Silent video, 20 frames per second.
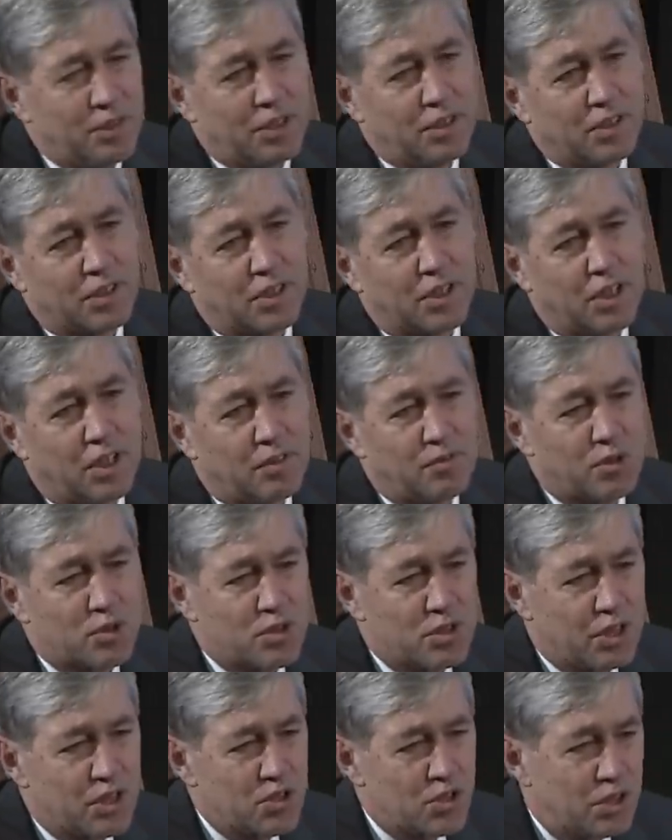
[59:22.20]
uh, the
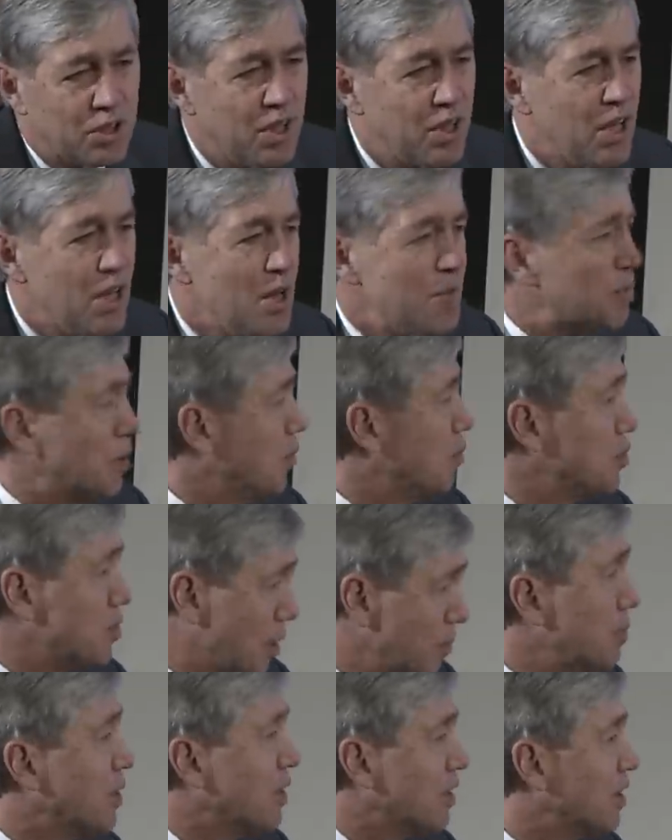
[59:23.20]
conversation. But it was
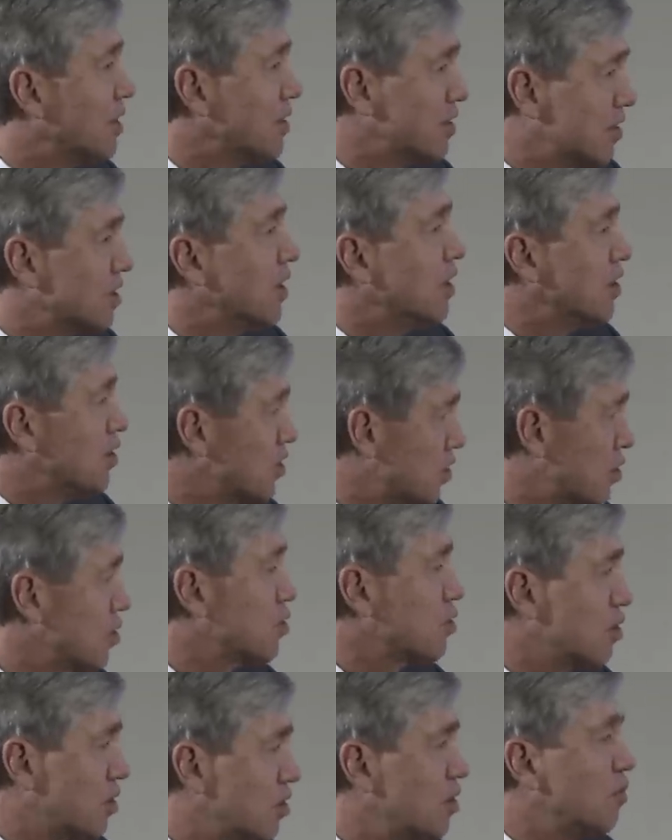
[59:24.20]
something that uh,
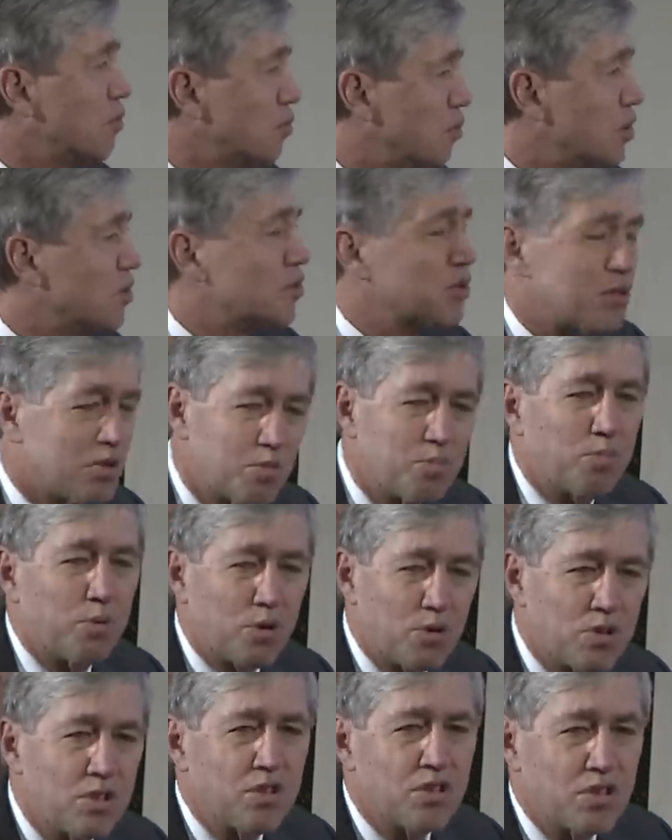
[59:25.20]
was
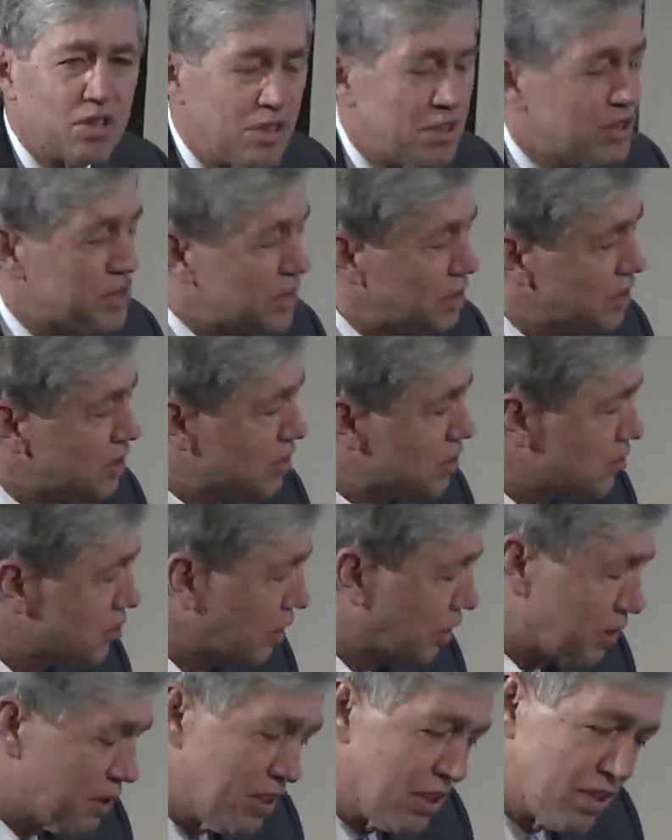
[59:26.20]
persistent and
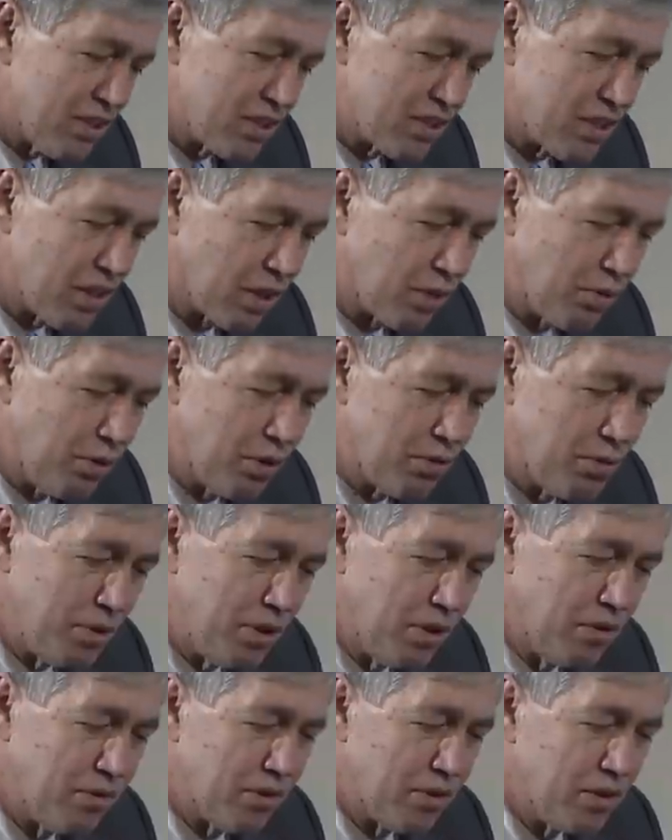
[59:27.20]
stu uh, stuck with me
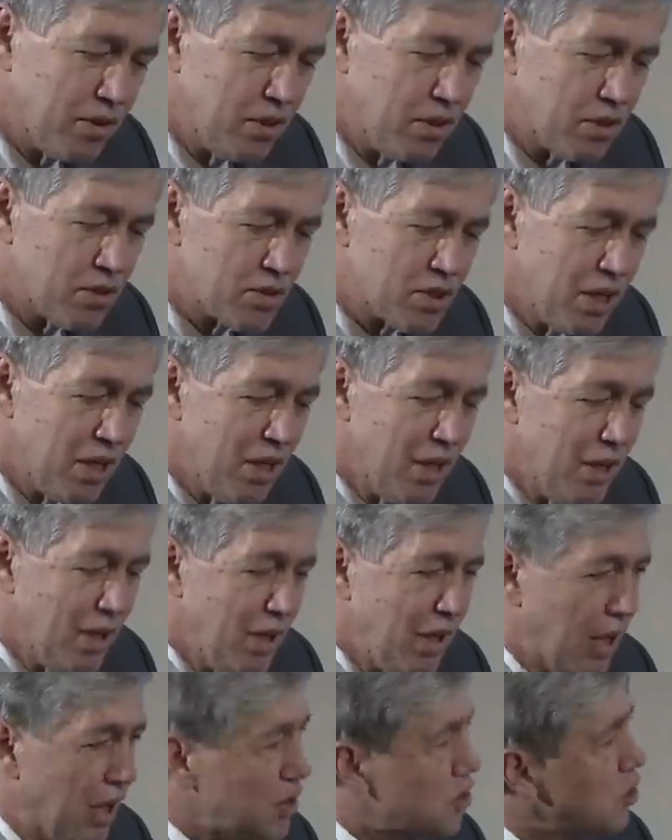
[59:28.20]
over the years.
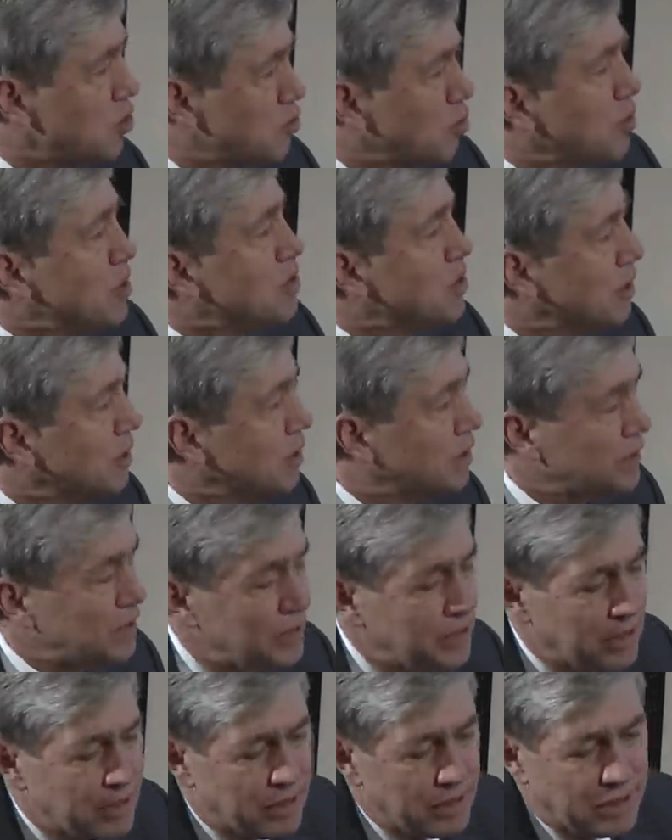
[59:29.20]
And just
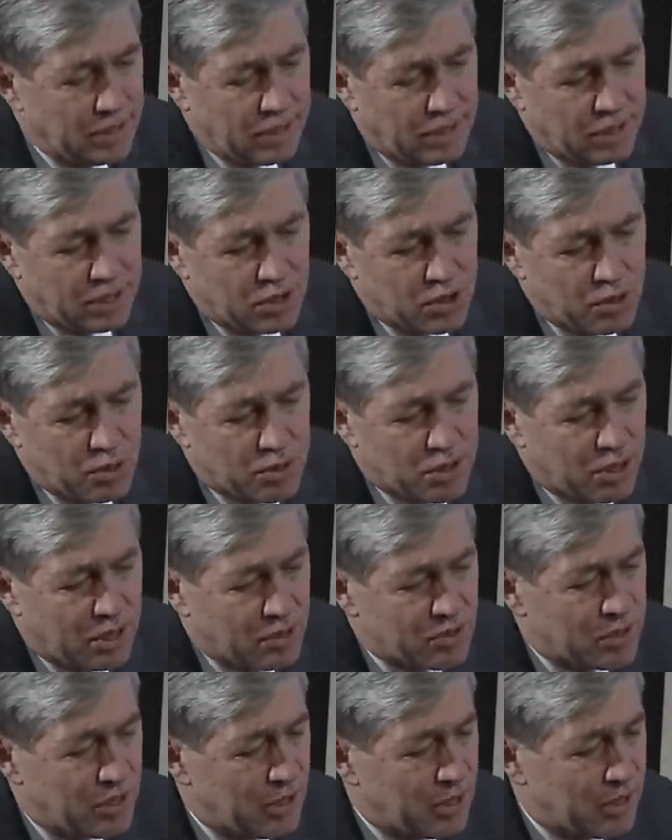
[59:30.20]
recently in uh,
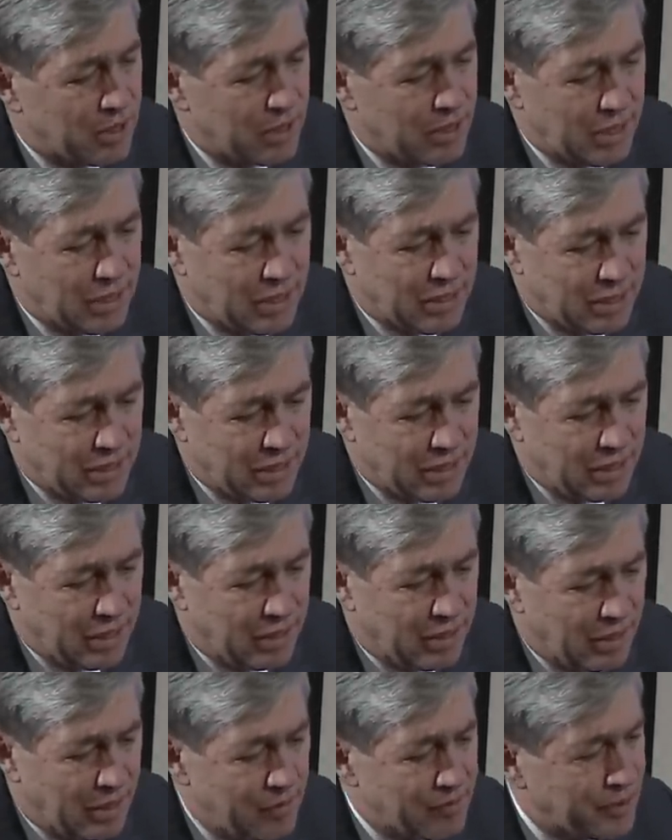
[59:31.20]

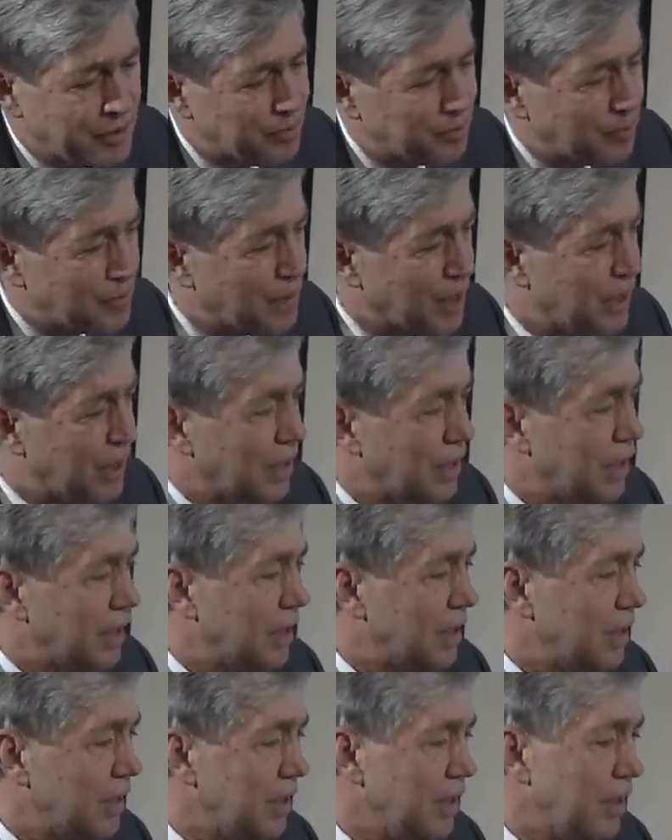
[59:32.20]
2011, uh, uh,
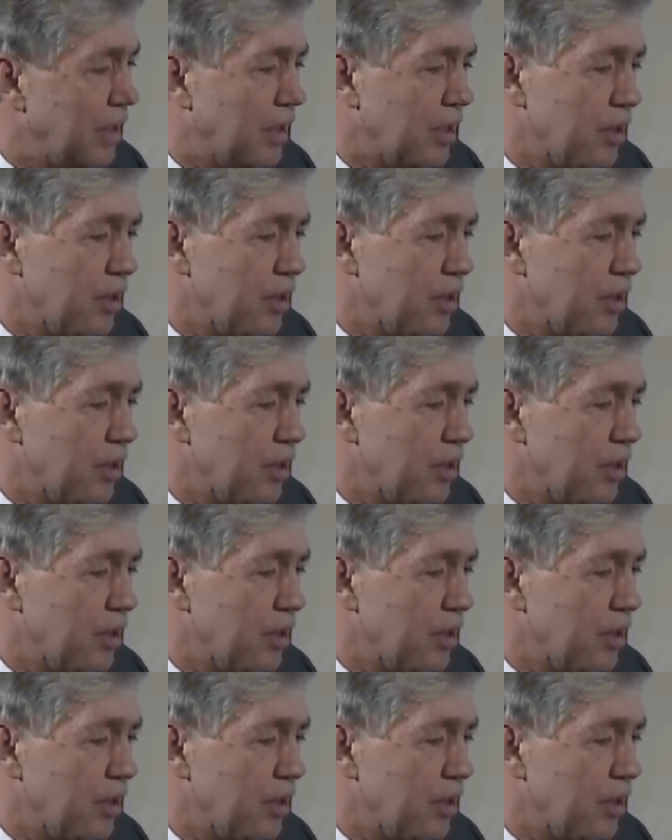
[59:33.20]
a